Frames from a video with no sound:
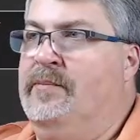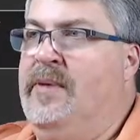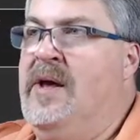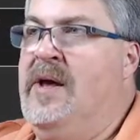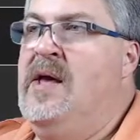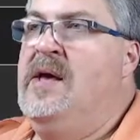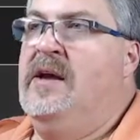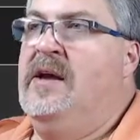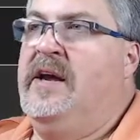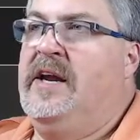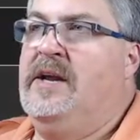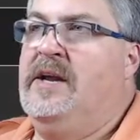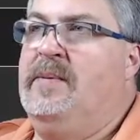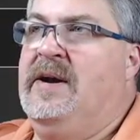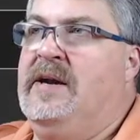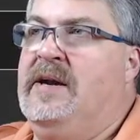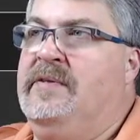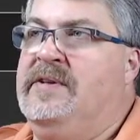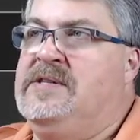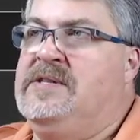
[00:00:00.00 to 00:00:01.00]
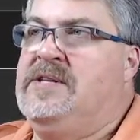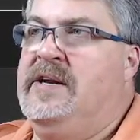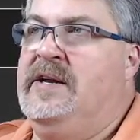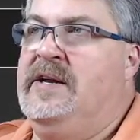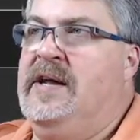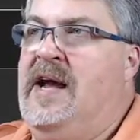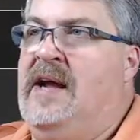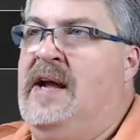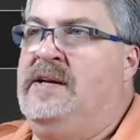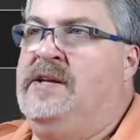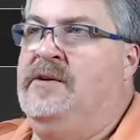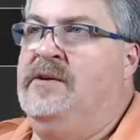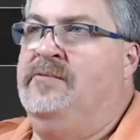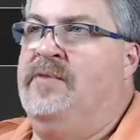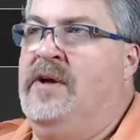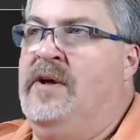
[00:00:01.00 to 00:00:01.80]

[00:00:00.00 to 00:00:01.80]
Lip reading: But anybody that's inactive,